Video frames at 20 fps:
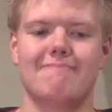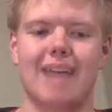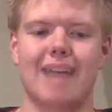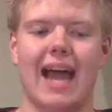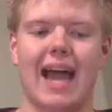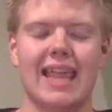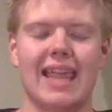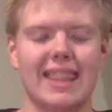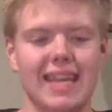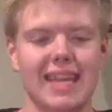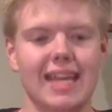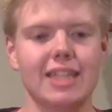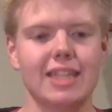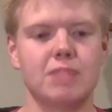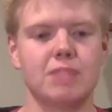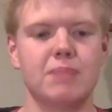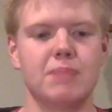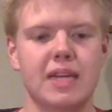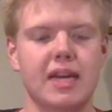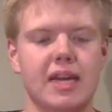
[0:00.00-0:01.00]
I think it's
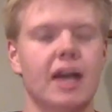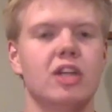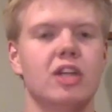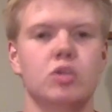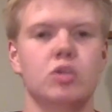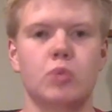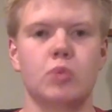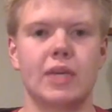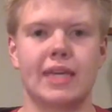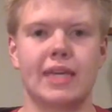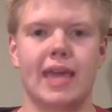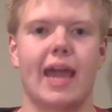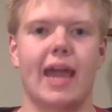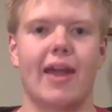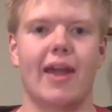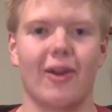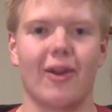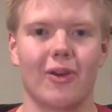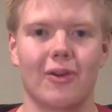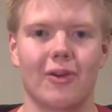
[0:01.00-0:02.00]
because we care.
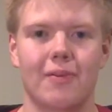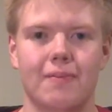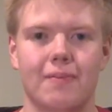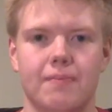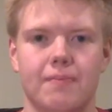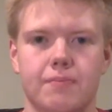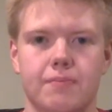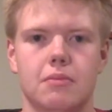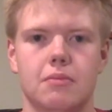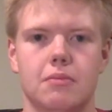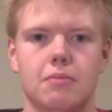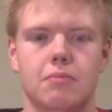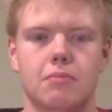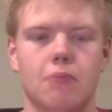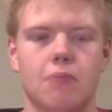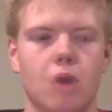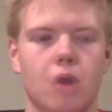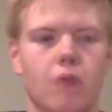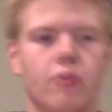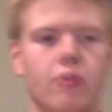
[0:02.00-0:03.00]

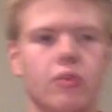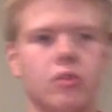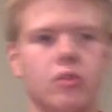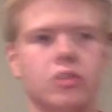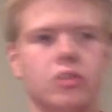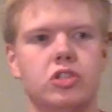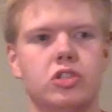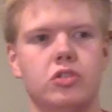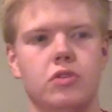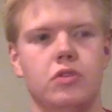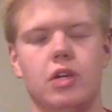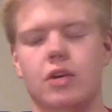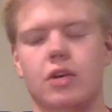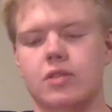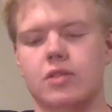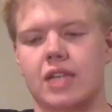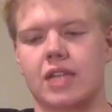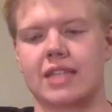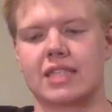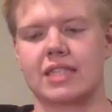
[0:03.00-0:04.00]
Marvel
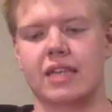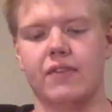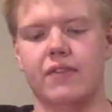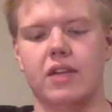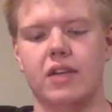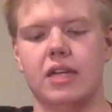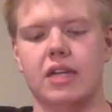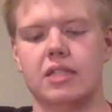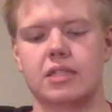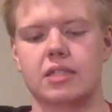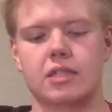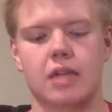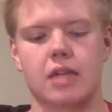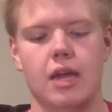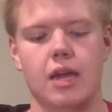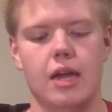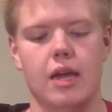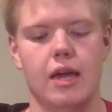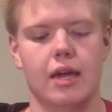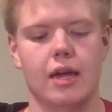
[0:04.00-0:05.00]
Studios has given us
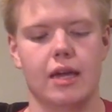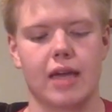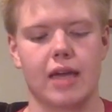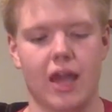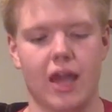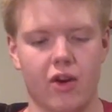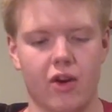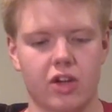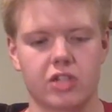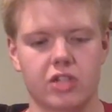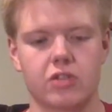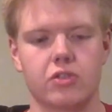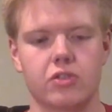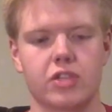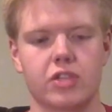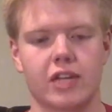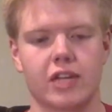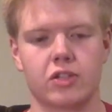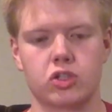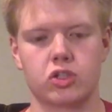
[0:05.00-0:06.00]

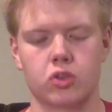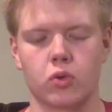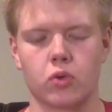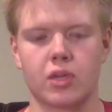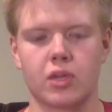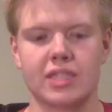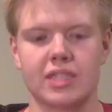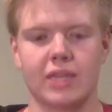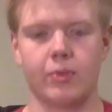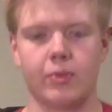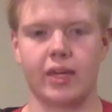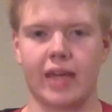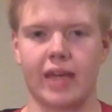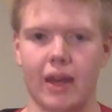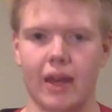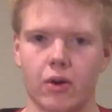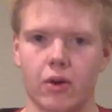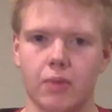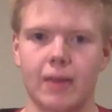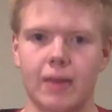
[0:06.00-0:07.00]
characters and stories that we
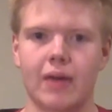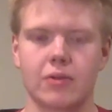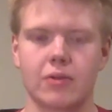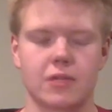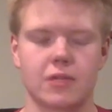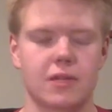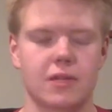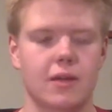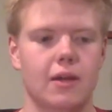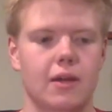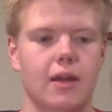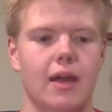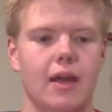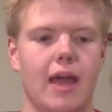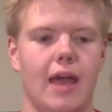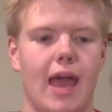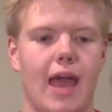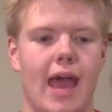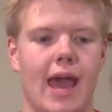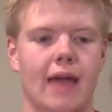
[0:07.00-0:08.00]
care about.
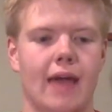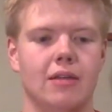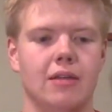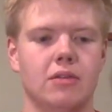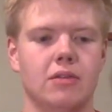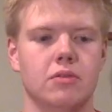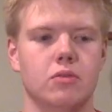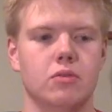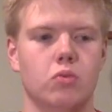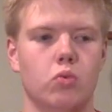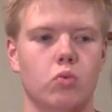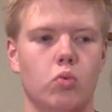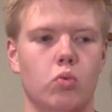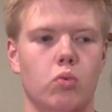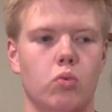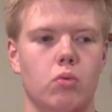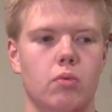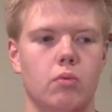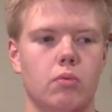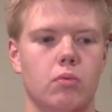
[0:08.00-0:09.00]
And
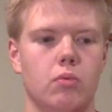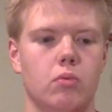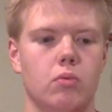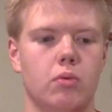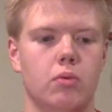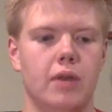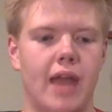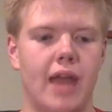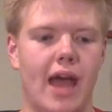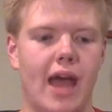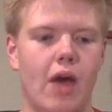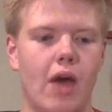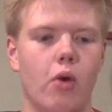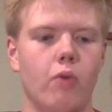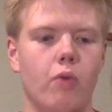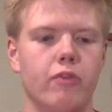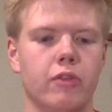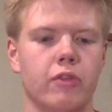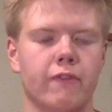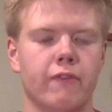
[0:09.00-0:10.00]
now,
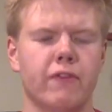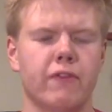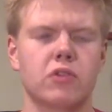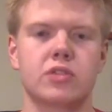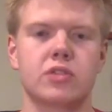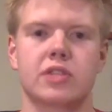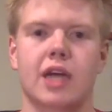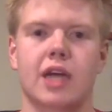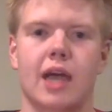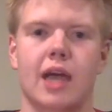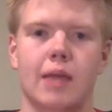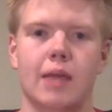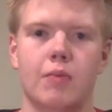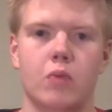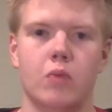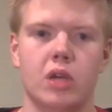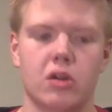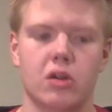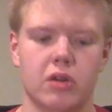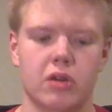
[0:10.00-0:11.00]
for the first time,
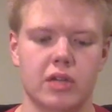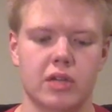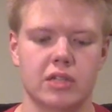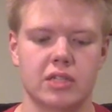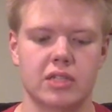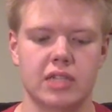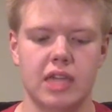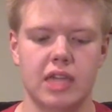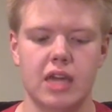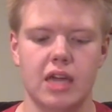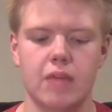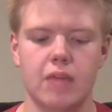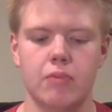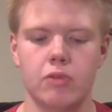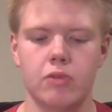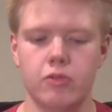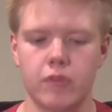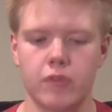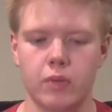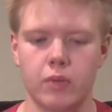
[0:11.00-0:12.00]
we're seeing a
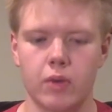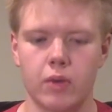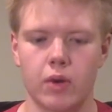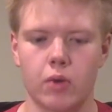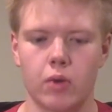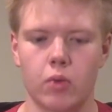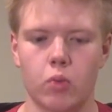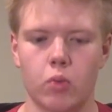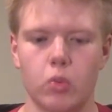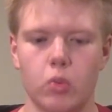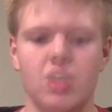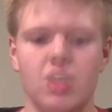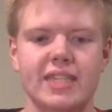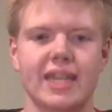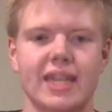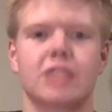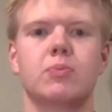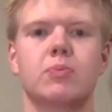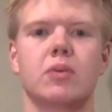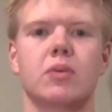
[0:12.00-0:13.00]
movie where we
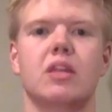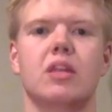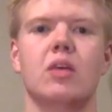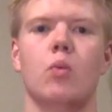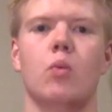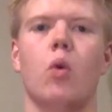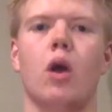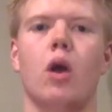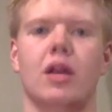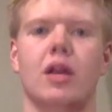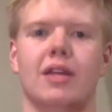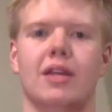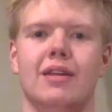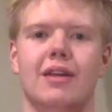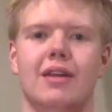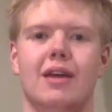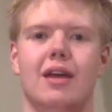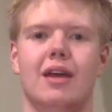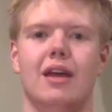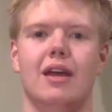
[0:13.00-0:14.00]
desperately wanted
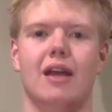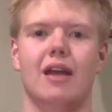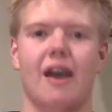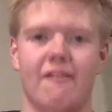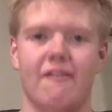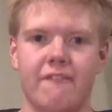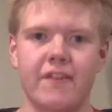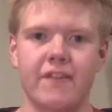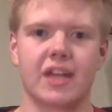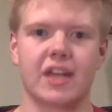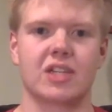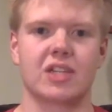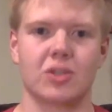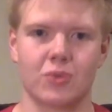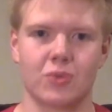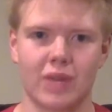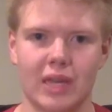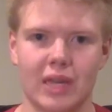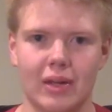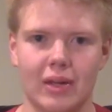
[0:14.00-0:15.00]
a
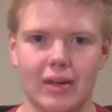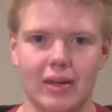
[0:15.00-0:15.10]
victory.